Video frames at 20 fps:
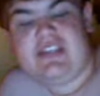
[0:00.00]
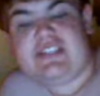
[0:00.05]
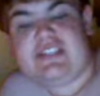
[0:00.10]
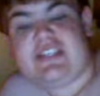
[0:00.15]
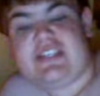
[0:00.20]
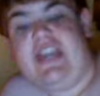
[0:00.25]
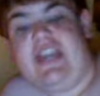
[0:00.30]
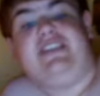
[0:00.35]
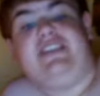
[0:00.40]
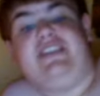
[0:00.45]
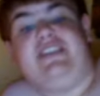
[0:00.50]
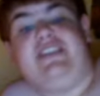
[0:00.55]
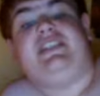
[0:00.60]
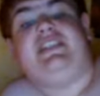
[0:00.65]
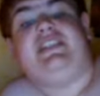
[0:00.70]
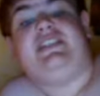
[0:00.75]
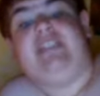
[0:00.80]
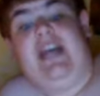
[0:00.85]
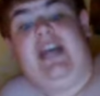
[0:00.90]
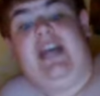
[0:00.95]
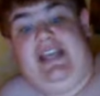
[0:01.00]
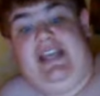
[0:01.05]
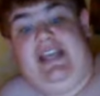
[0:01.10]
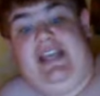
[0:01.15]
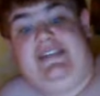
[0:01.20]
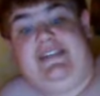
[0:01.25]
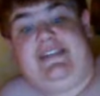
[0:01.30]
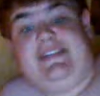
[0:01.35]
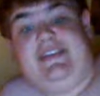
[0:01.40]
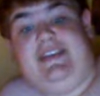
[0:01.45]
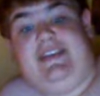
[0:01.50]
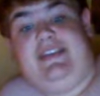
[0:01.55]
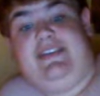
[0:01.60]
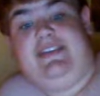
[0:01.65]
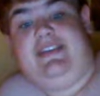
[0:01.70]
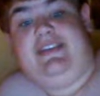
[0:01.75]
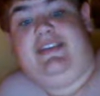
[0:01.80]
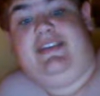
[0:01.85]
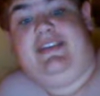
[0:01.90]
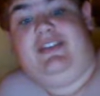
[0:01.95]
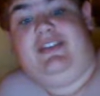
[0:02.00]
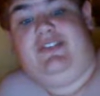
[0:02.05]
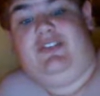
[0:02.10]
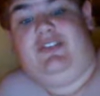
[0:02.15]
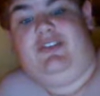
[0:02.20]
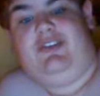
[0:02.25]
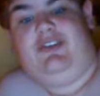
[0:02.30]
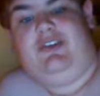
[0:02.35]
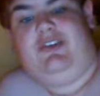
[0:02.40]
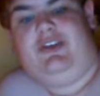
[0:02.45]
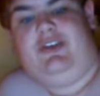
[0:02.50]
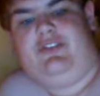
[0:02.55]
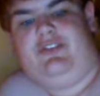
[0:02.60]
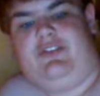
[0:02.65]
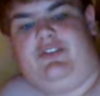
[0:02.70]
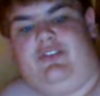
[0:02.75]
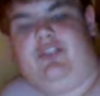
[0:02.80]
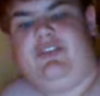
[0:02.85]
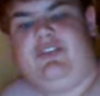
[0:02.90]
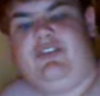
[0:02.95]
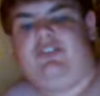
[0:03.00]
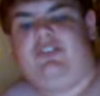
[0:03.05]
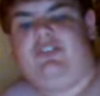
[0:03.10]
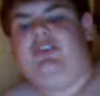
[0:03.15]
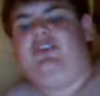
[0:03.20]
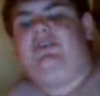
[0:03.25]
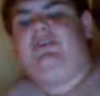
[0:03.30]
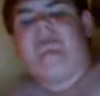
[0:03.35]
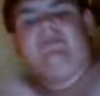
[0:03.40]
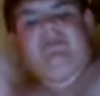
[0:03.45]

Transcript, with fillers: Case sucks. It's Case IH International. It's good.